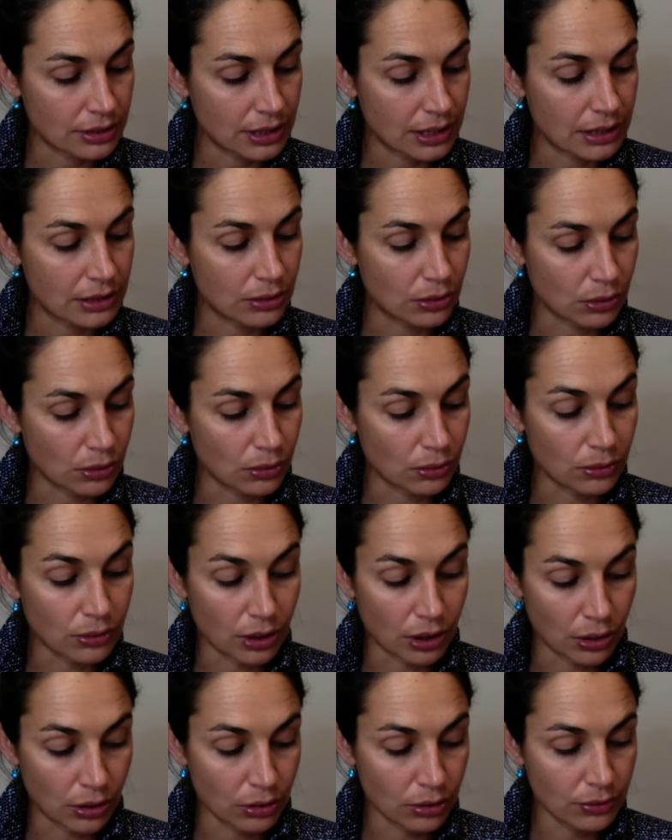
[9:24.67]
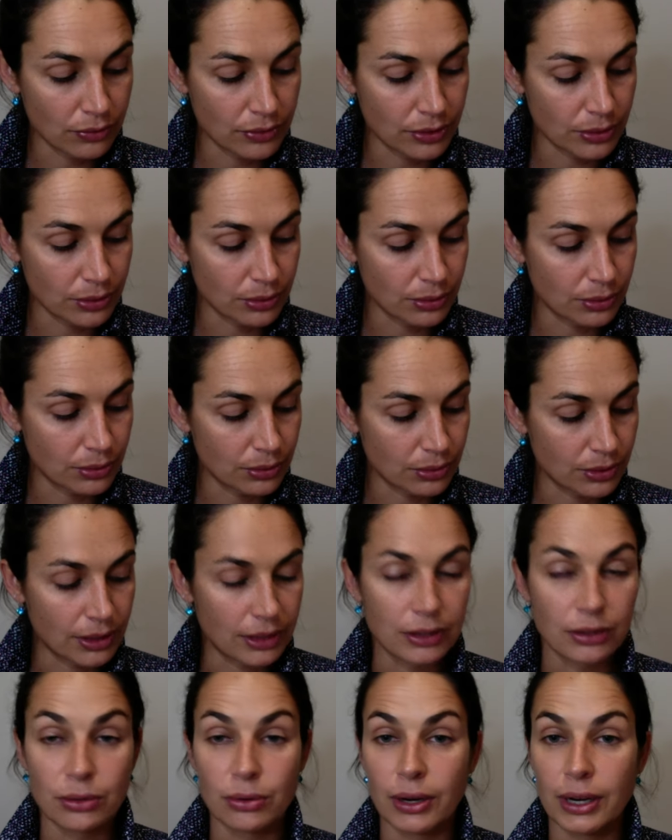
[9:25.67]
and hold all of you
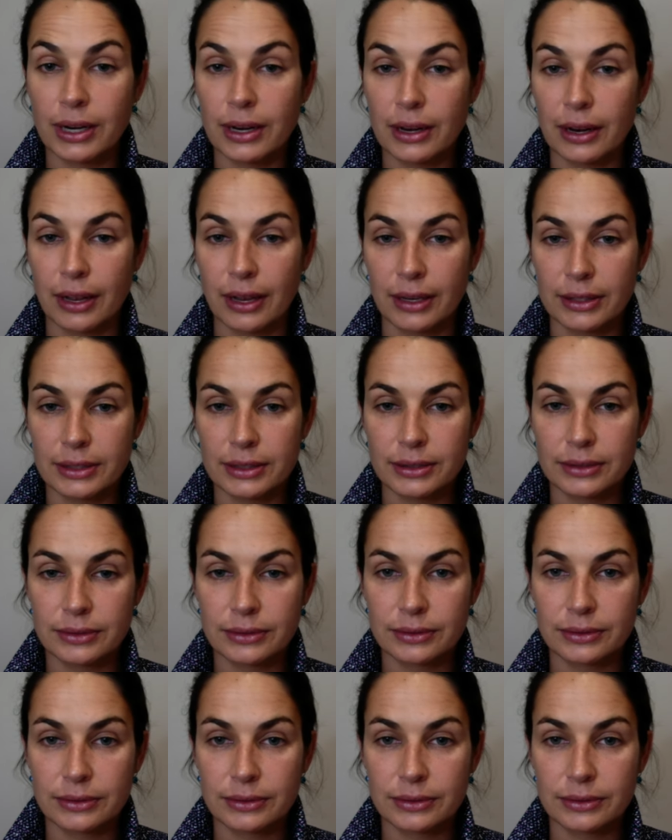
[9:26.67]
in great light.